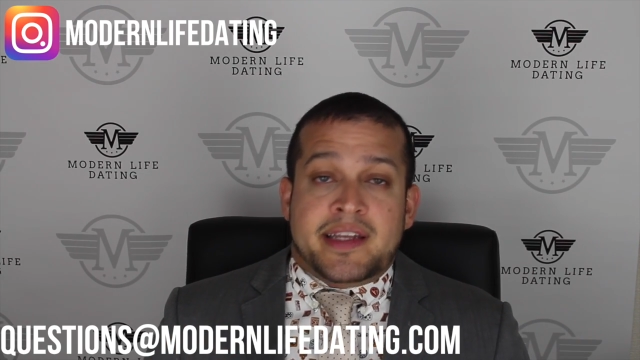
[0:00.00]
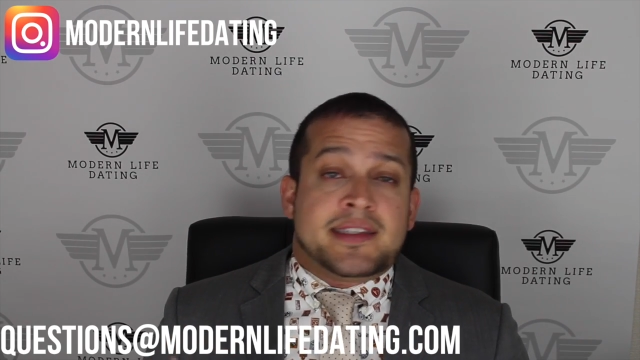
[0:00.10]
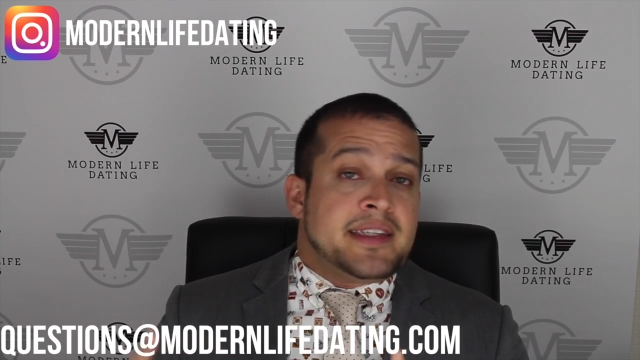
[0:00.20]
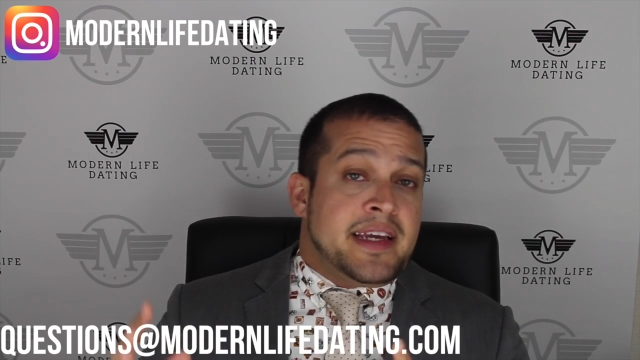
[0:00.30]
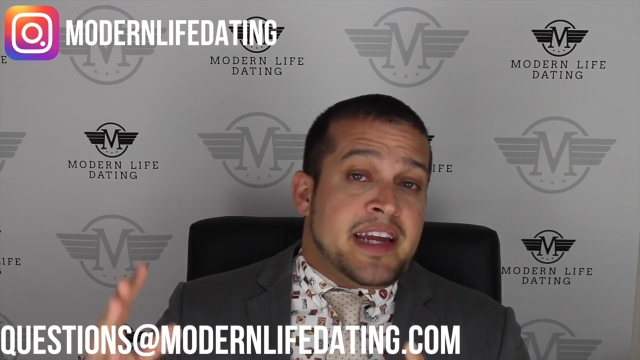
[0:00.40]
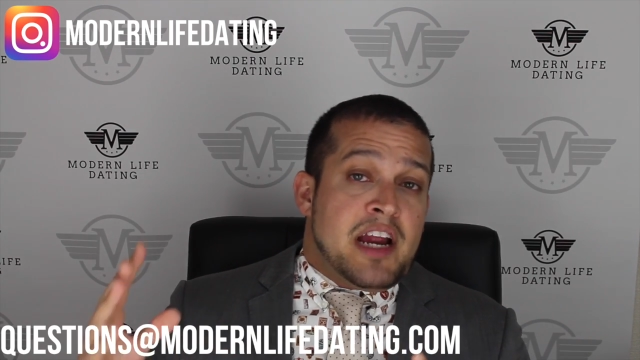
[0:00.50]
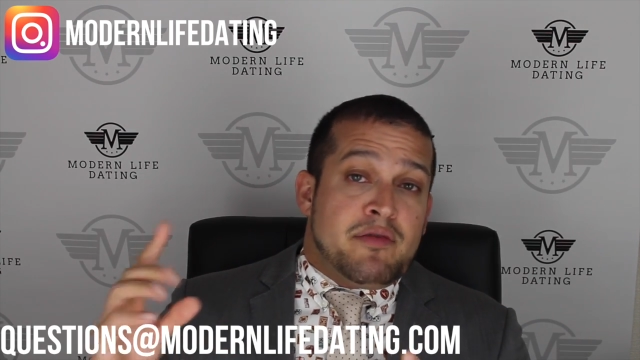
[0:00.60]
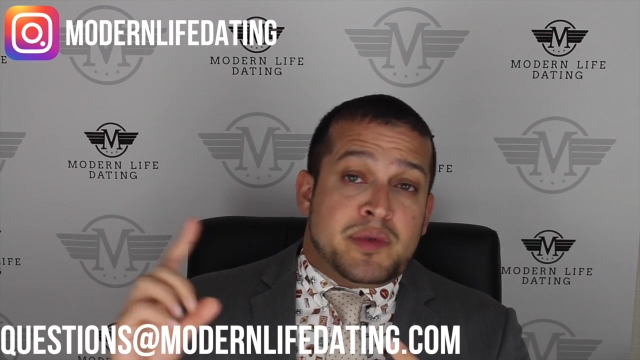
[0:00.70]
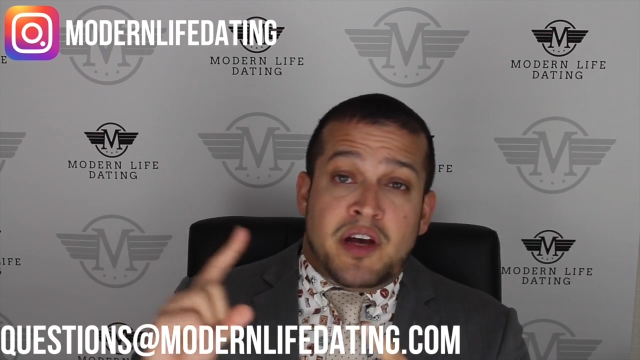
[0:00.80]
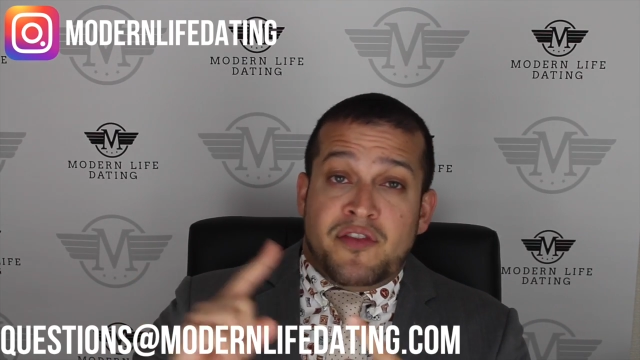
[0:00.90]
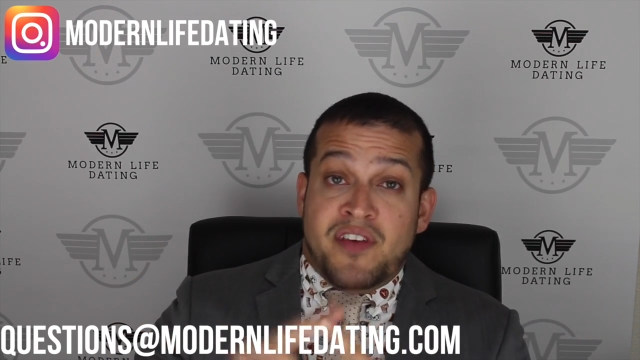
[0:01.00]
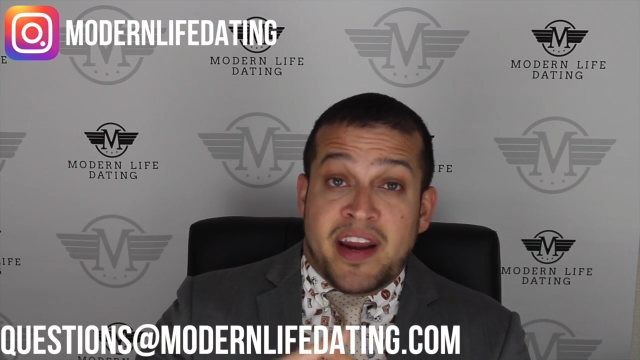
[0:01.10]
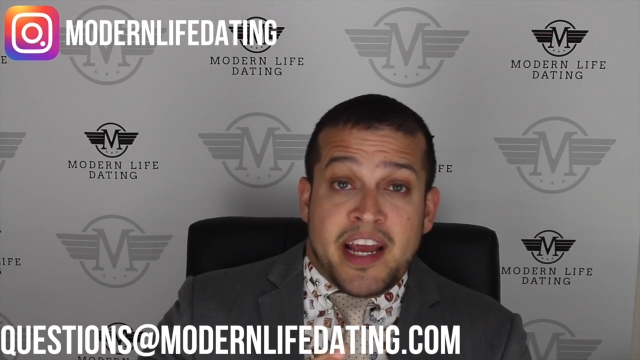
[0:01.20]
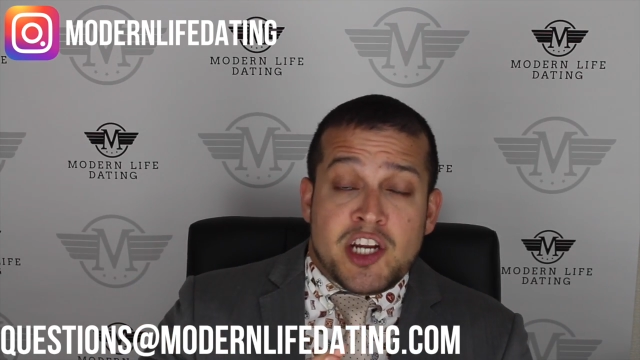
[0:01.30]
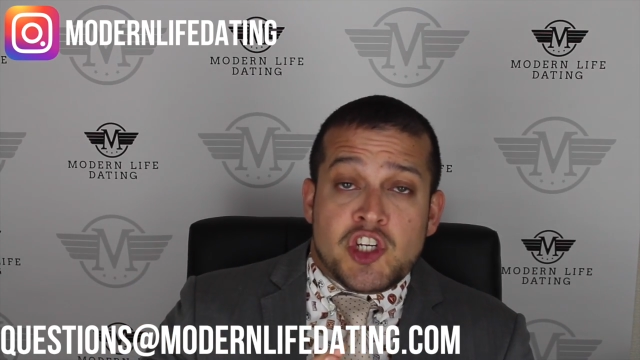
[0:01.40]
Doesn't take care of himself
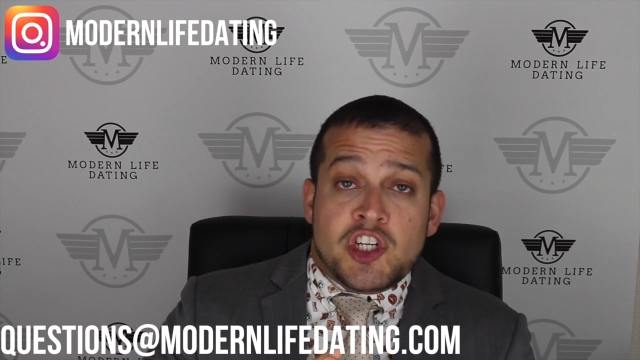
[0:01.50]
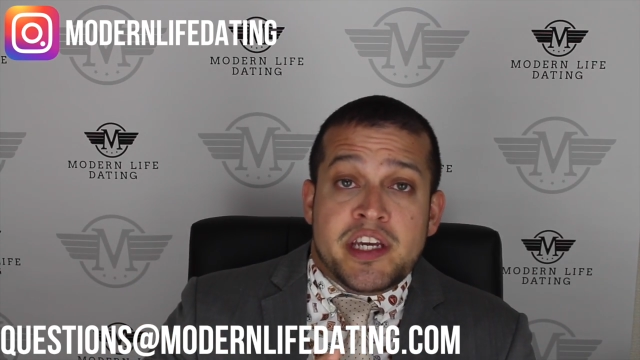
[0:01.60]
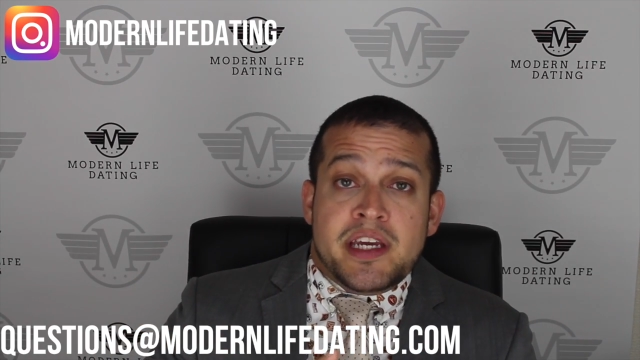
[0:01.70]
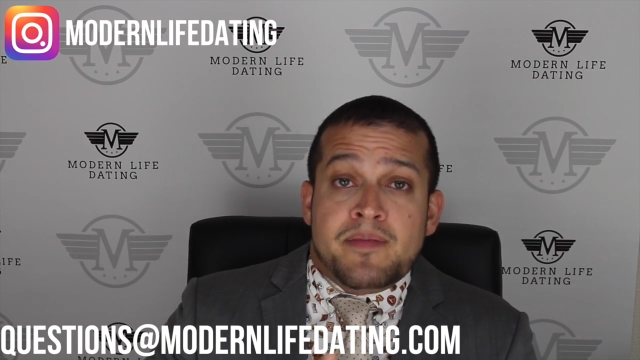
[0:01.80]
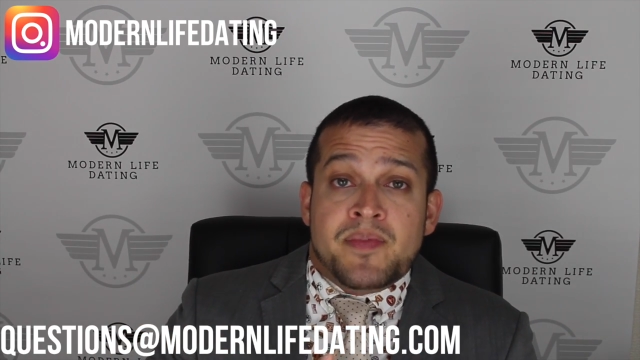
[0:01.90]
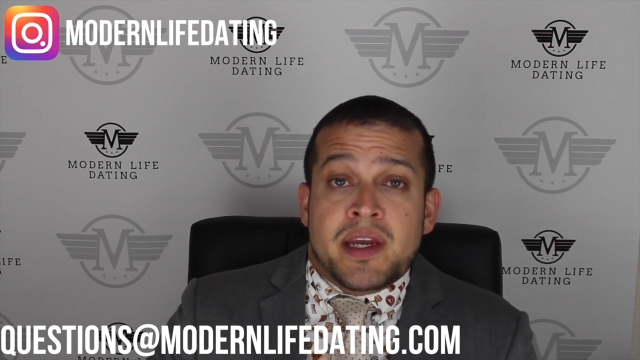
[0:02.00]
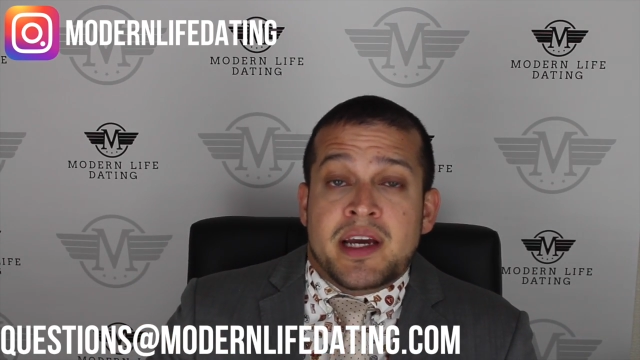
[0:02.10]
financially,